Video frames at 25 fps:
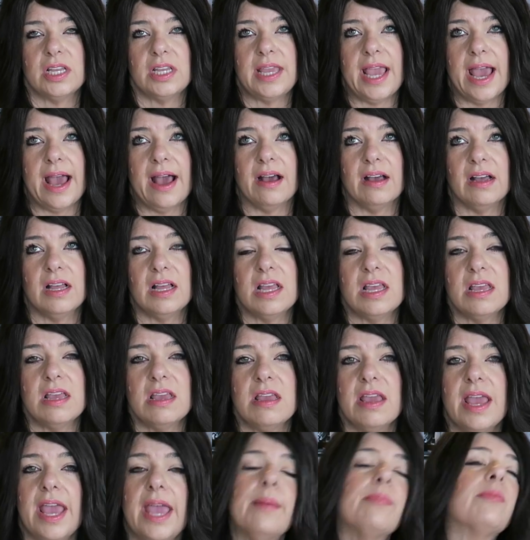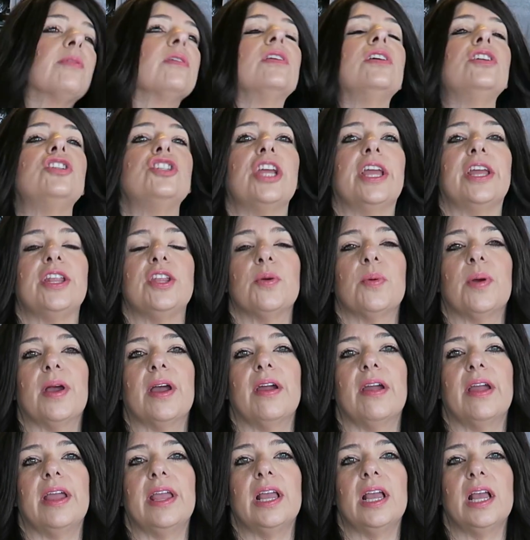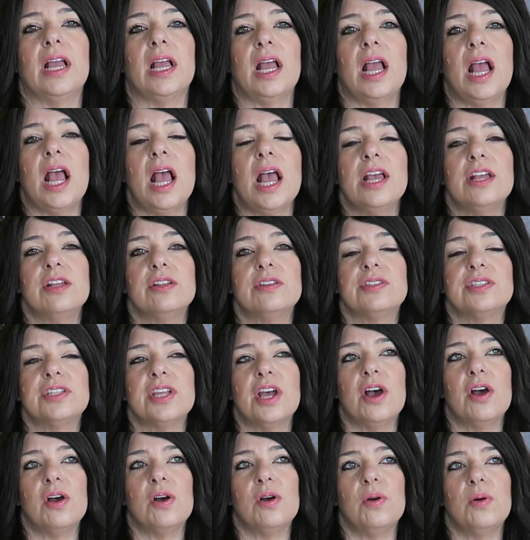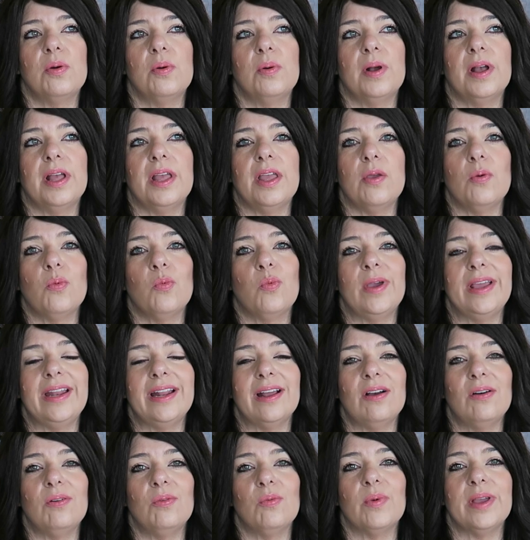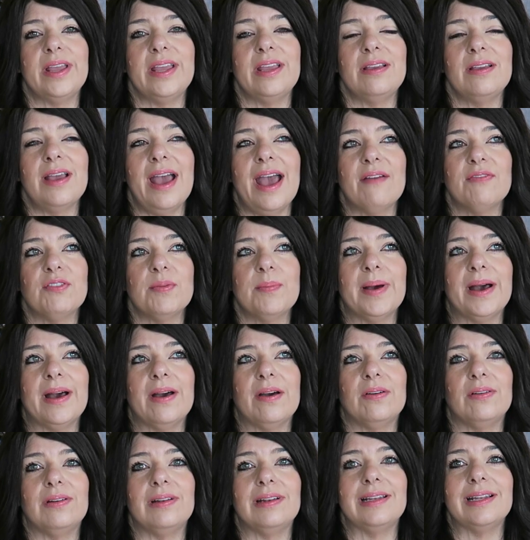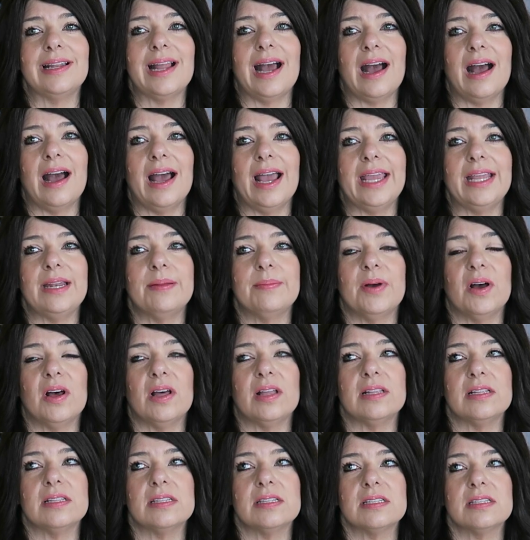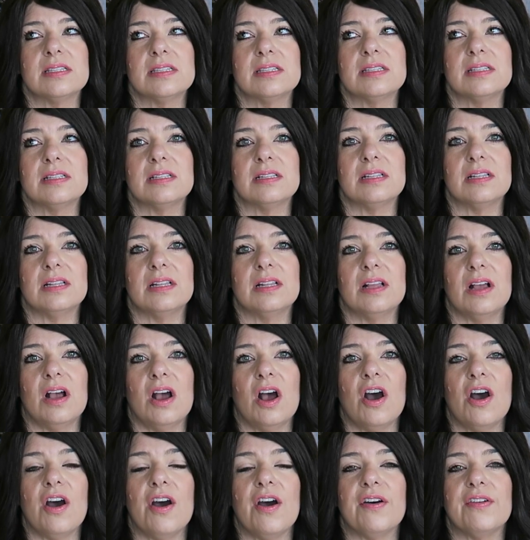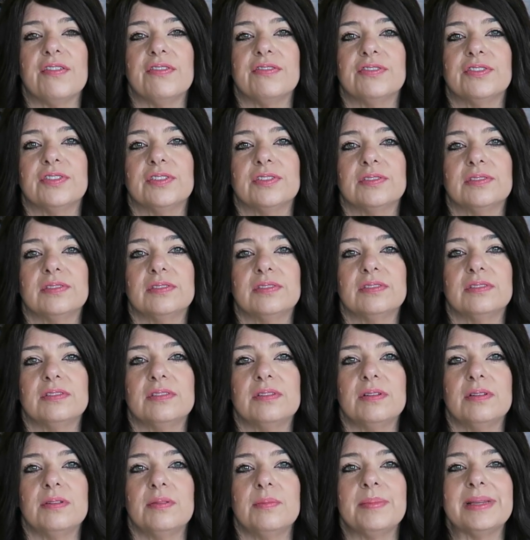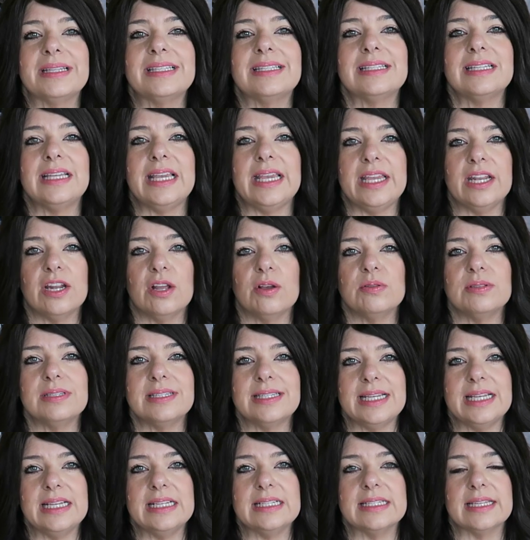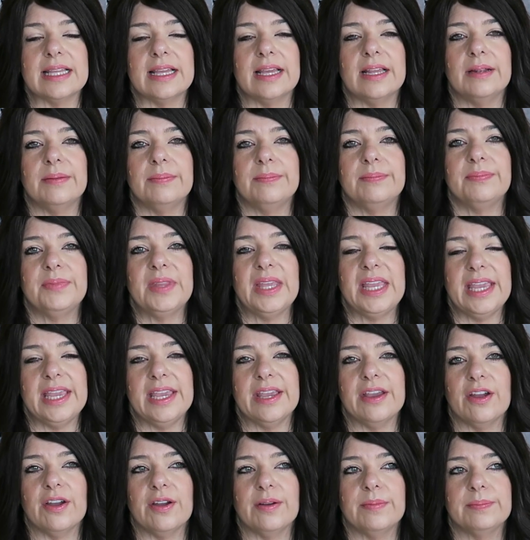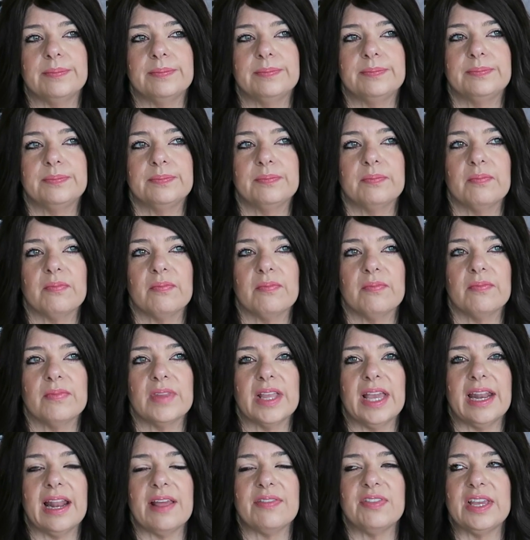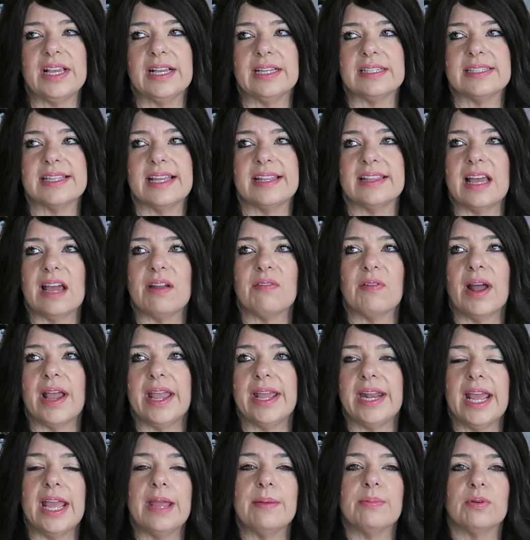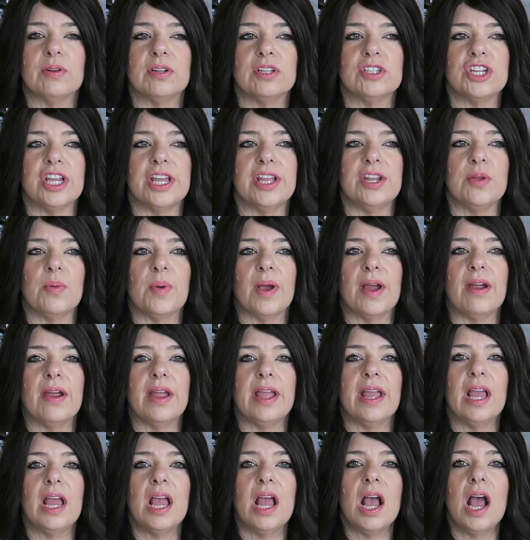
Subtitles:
Yeah, April to January. So we have about 9 months of mosquito season here. And I think I said that right, April to January.